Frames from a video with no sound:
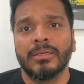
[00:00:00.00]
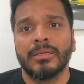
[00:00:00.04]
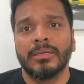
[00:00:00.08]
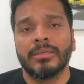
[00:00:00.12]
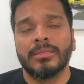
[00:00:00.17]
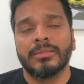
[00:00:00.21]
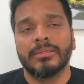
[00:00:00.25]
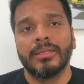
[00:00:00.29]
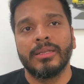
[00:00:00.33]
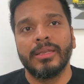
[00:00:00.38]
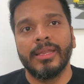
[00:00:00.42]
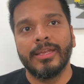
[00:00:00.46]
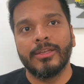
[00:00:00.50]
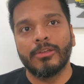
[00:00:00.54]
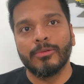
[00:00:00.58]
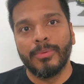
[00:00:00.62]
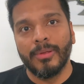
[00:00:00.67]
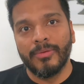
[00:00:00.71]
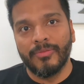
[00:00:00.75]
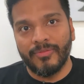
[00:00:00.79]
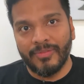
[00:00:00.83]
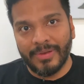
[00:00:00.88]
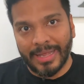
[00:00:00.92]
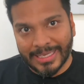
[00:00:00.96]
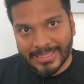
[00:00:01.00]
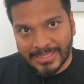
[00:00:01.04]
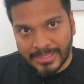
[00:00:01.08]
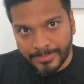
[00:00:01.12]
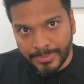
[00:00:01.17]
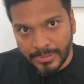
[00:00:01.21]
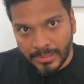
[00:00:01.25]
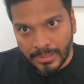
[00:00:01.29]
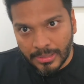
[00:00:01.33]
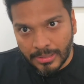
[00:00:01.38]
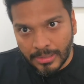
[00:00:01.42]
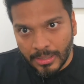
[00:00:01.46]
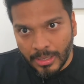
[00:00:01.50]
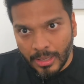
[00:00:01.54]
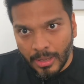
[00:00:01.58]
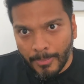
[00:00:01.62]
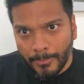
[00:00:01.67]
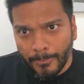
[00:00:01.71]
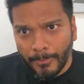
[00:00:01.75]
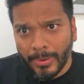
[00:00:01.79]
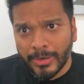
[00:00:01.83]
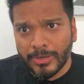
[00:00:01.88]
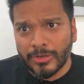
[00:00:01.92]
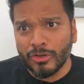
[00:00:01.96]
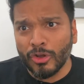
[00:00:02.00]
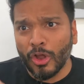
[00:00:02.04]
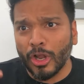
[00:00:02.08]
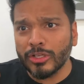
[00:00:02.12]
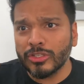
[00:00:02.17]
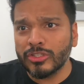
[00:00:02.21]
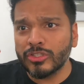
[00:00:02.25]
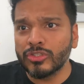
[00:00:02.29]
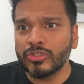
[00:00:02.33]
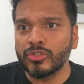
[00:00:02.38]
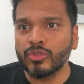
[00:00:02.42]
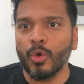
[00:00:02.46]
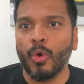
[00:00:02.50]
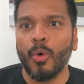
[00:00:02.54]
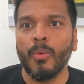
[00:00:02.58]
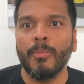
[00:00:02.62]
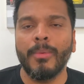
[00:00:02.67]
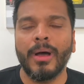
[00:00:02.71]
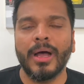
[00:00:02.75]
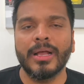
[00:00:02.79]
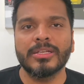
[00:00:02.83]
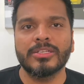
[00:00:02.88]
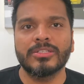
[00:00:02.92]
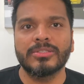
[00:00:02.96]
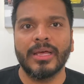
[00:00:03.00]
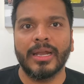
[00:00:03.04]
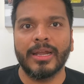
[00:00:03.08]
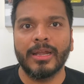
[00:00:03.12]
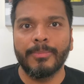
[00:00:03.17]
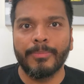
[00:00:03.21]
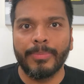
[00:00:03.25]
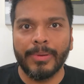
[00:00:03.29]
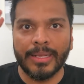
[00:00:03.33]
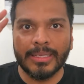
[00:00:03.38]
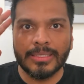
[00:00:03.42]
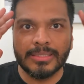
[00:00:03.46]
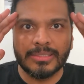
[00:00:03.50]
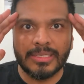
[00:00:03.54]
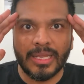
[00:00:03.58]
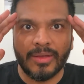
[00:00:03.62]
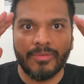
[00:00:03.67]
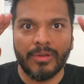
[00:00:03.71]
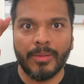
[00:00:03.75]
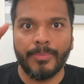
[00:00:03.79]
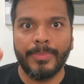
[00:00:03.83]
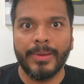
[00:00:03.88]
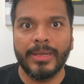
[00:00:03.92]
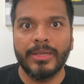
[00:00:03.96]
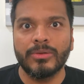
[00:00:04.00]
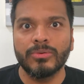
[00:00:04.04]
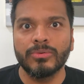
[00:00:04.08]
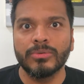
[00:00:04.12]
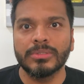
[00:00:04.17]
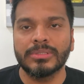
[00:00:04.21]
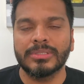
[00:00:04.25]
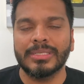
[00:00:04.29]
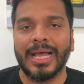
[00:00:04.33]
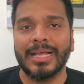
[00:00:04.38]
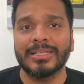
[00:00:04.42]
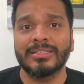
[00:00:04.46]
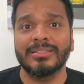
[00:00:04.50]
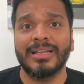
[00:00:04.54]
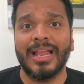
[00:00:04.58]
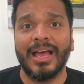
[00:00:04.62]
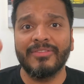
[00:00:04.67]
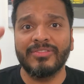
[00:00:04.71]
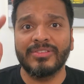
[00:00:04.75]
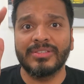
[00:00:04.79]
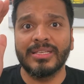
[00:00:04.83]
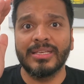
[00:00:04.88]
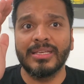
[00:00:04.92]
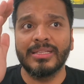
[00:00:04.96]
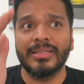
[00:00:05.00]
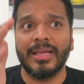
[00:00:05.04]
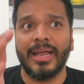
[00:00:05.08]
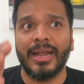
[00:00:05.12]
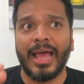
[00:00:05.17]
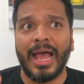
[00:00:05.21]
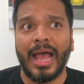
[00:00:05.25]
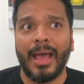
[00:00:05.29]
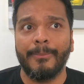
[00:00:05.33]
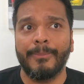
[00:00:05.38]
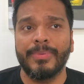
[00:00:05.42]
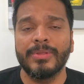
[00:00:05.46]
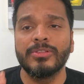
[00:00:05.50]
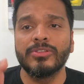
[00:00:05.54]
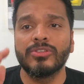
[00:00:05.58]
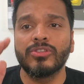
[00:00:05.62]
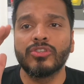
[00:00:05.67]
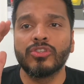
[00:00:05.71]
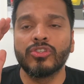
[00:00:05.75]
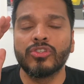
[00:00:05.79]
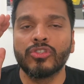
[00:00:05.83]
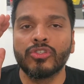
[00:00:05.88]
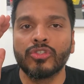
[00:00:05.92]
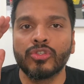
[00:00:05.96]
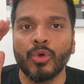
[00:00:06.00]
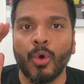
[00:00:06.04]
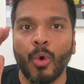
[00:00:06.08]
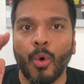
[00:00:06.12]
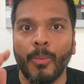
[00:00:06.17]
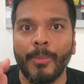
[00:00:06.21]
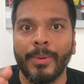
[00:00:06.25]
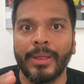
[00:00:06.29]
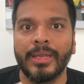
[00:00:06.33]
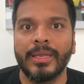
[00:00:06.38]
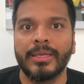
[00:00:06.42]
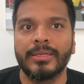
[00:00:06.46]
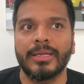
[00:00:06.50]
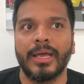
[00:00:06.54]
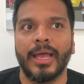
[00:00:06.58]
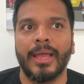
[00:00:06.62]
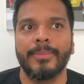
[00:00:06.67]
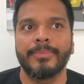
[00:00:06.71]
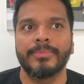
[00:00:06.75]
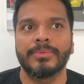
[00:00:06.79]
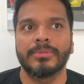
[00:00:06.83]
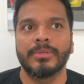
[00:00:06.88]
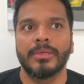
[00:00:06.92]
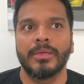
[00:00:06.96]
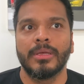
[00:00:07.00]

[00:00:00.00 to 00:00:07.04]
the need to be flexible, but not so much that it brings development to a standstill. I've seen that happen so many times